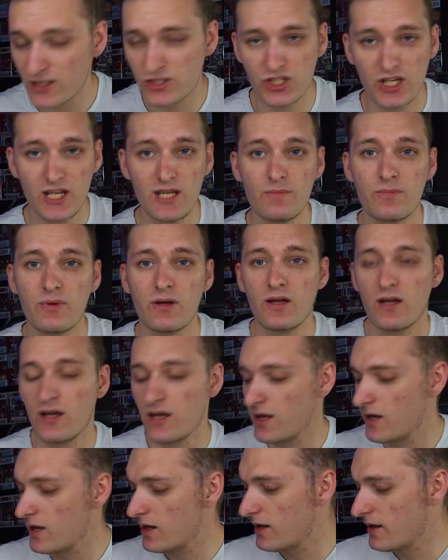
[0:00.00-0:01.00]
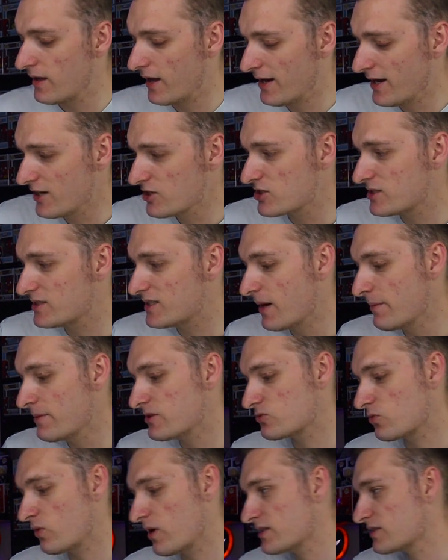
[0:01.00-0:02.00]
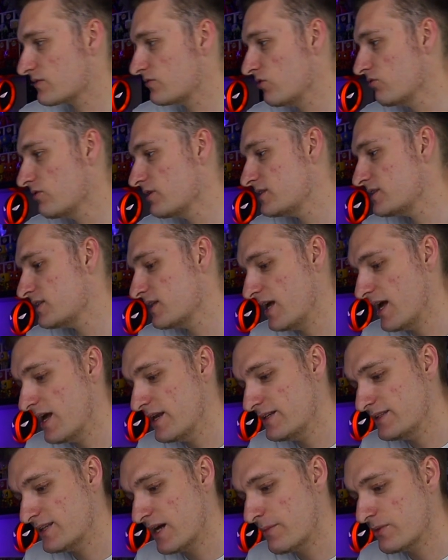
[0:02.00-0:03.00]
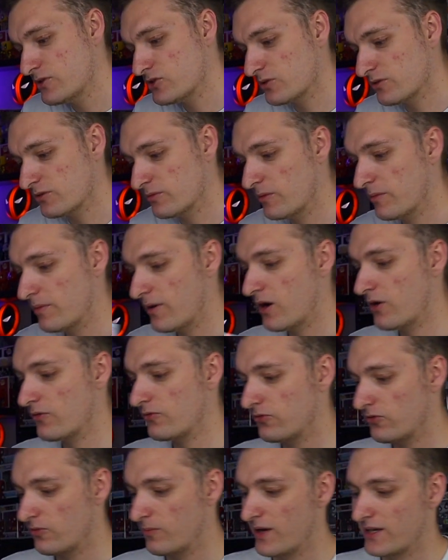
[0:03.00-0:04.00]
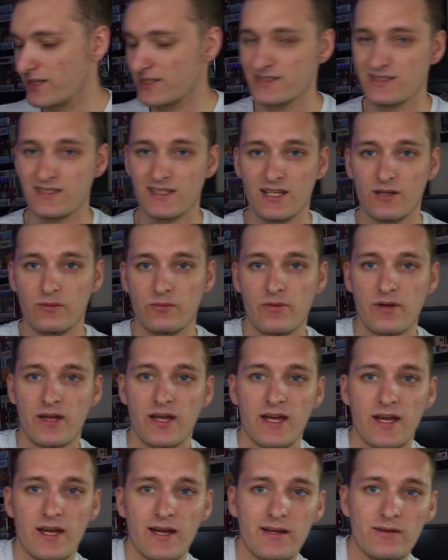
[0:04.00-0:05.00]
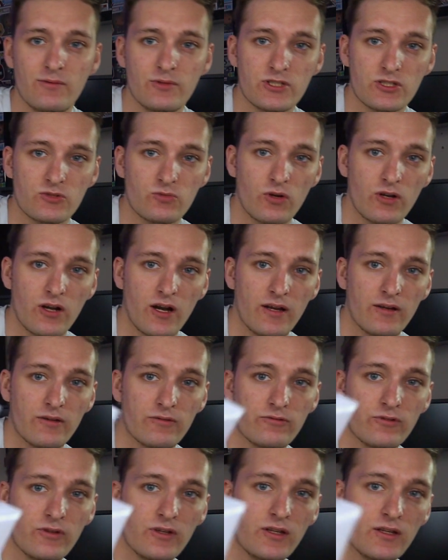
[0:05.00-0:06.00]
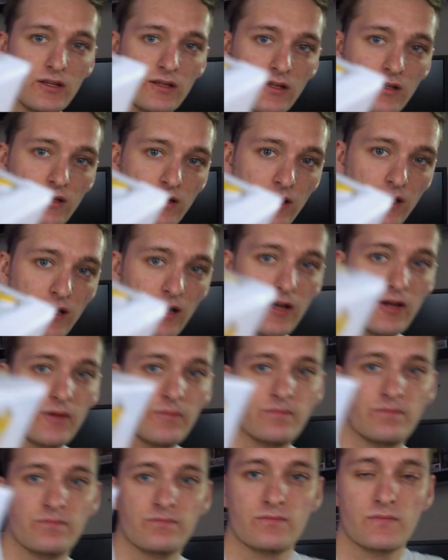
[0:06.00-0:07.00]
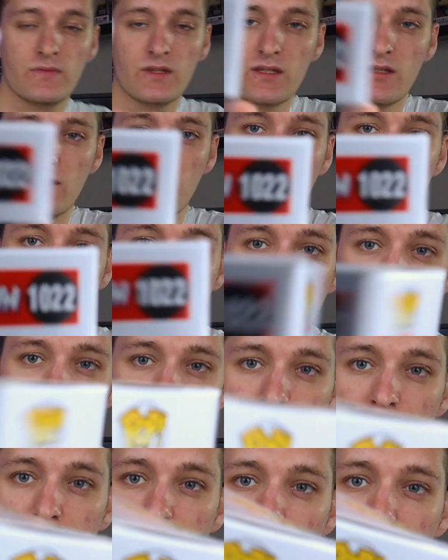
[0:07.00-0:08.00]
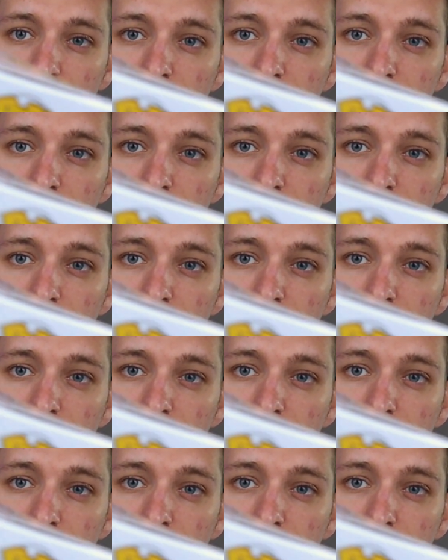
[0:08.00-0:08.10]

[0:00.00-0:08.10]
cheap, and actually damage-wise, I've not really seen any damage on them apart from I can see a little bit here, which is what kind of made me